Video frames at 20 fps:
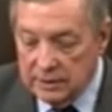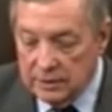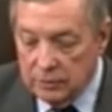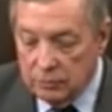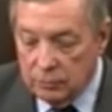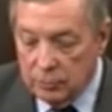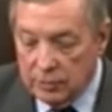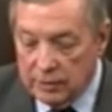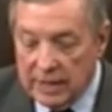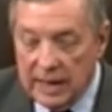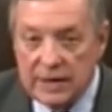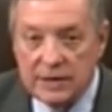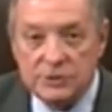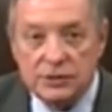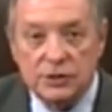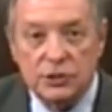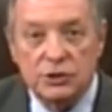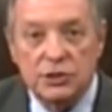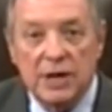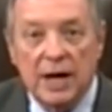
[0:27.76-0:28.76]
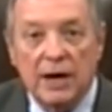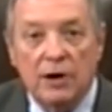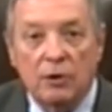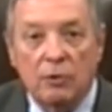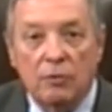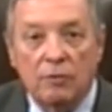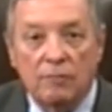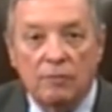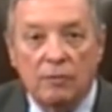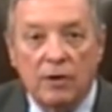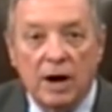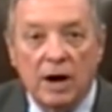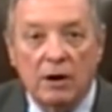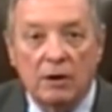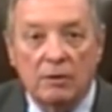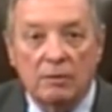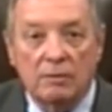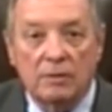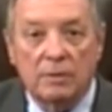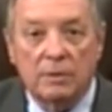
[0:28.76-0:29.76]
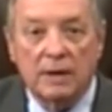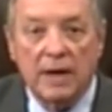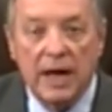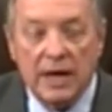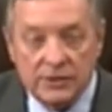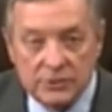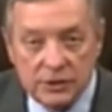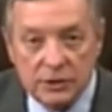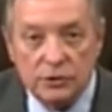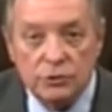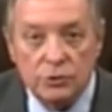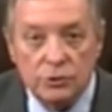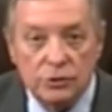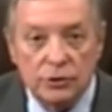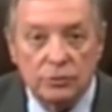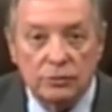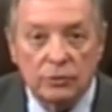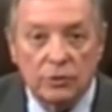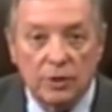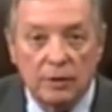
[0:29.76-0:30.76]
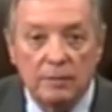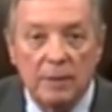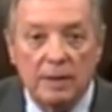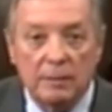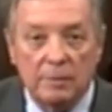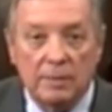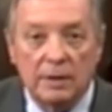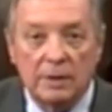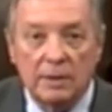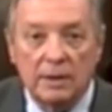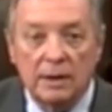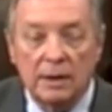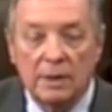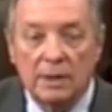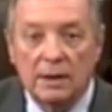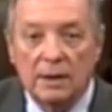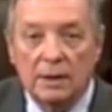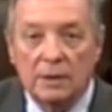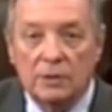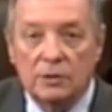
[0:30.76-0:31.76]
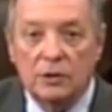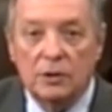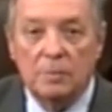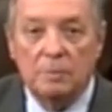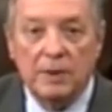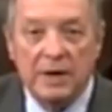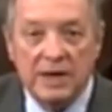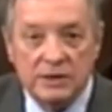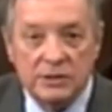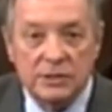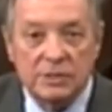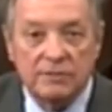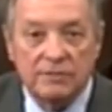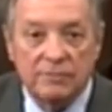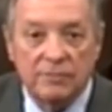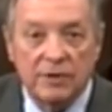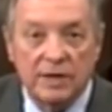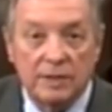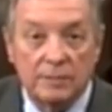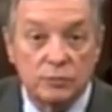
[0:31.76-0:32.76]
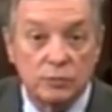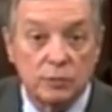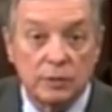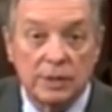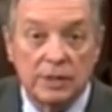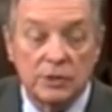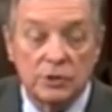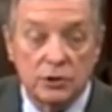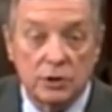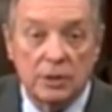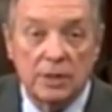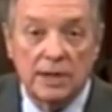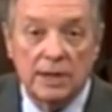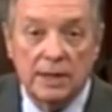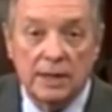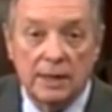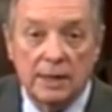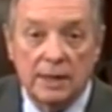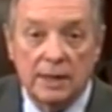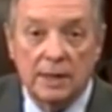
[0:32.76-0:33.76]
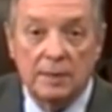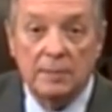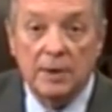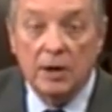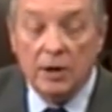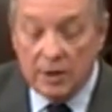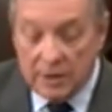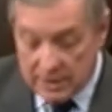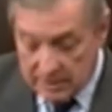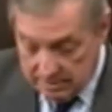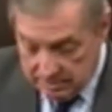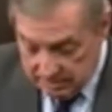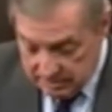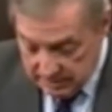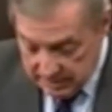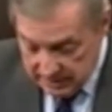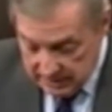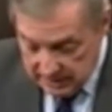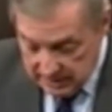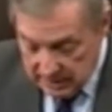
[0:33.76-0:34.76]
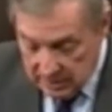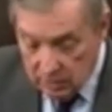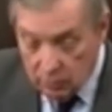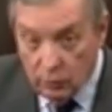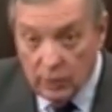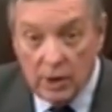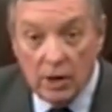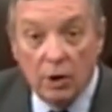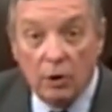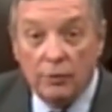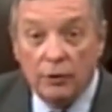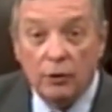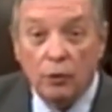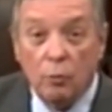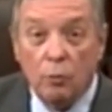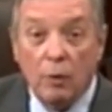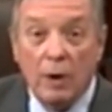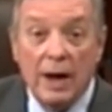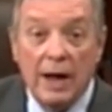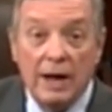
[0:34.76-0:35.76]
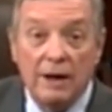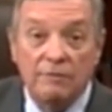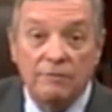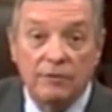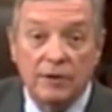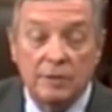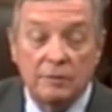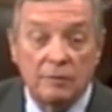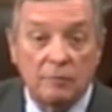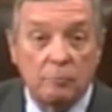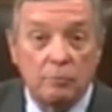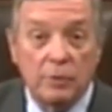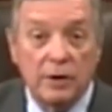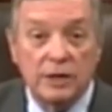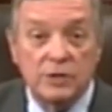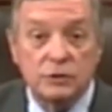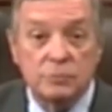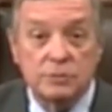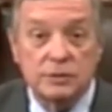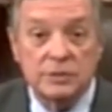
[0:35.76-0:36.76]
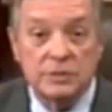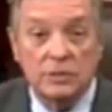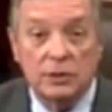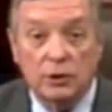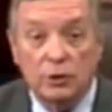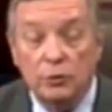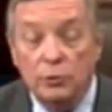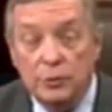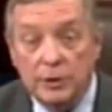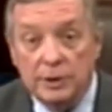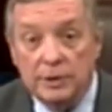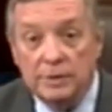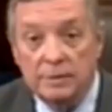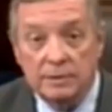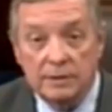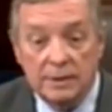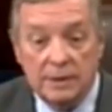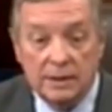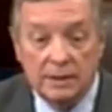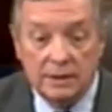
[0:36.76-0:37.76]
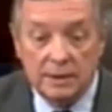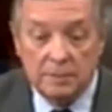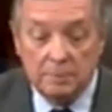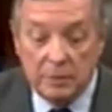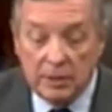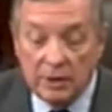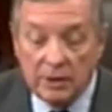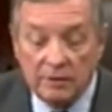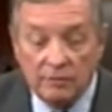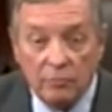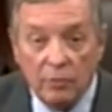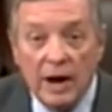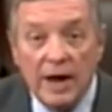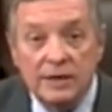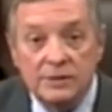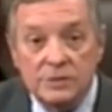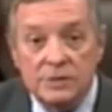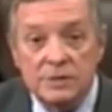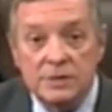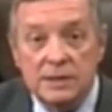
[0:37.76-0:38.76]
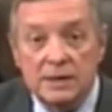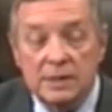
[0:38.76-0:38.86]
will cast a shadow over our constitutional commitment to the basic freedoms we enjoy in America. We all know why freedom of press was included in the Bill of Rights